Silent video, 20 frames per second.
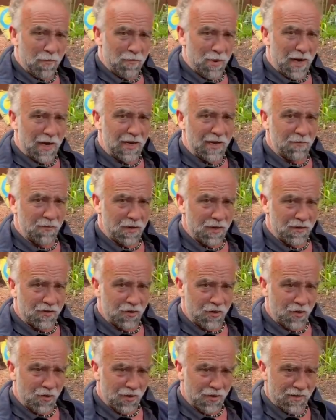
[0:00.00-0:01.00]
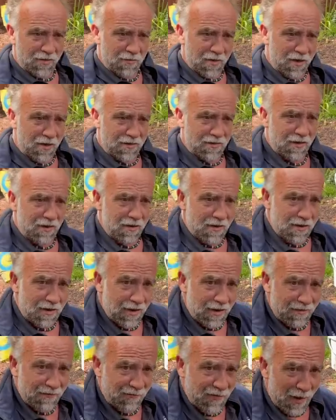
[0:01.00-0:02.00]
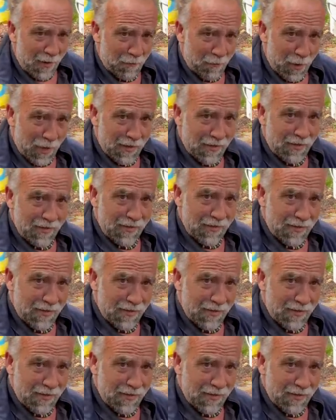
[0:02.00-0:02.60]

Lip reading: belly in when I'm talking as well, so I look like a fat bastard